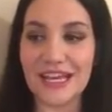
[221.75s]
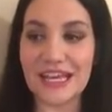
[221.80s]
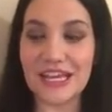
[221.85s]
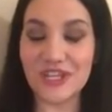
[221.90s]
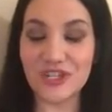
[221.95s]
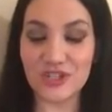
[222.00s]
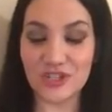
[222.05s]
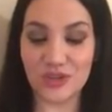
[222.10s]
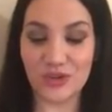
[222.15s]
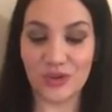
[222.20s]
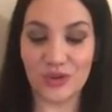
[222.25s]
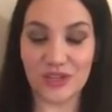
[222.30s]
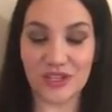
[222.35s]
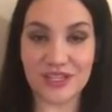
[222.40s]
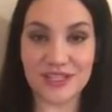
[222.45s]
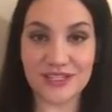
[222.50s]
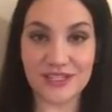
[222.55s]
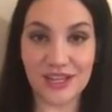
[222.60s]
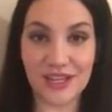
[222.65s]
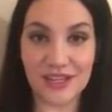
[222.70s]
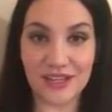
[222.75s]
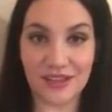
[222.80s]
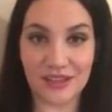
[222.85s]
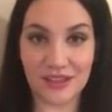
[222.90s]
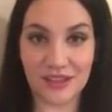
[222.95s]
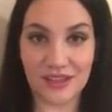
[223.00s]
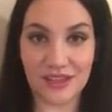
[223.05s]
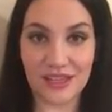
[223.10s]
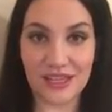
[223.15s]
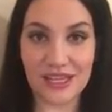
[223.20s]
In short,
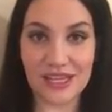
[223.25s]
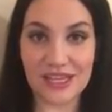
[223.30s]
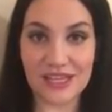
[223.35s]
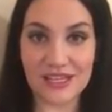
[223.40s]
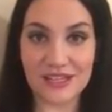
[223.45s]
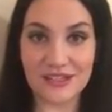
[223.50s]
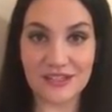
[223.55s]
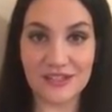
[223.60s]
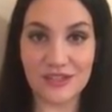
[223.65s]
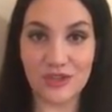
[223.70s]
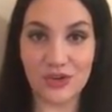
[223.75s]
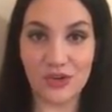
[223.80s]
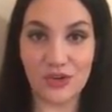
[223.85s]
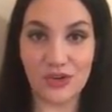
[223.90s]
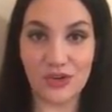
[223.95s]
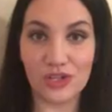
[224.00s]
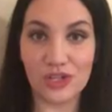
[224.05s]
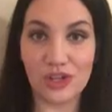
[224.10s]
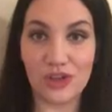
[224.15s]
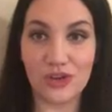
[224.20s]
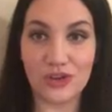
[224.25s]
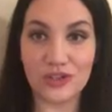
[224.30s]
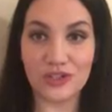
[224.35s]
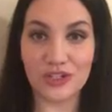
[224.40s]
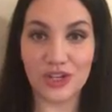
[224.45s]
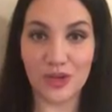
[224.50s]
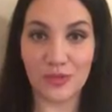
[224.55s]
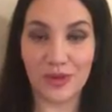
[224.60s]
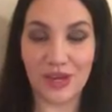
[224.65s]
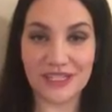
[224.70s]
sun is your
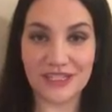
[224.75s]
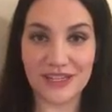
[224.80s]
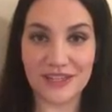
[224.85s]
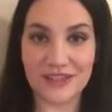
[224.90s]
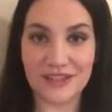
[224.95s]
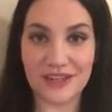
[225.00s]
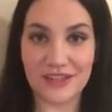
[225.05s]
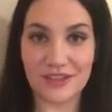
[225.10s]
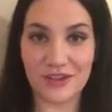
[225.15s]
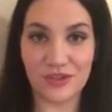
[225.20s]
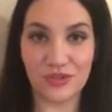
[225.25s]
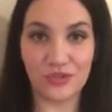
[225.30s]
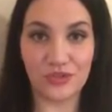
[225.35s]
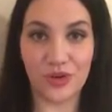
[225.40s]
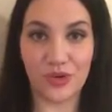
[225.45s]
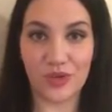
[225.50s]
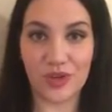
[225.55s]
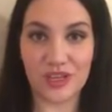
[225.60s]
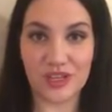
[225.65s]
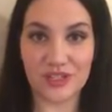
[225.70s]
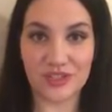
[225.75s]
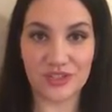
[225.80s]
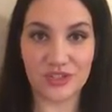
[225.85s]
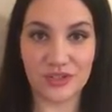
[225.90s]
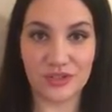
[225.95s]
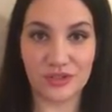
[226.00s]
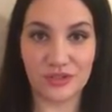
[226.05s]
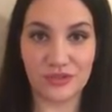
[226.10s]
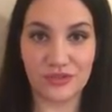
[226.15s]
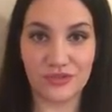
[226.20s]
long-term identity that you're growing
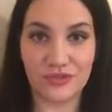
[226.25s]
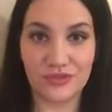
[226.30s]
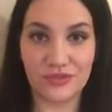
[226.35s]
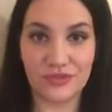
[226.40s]
into.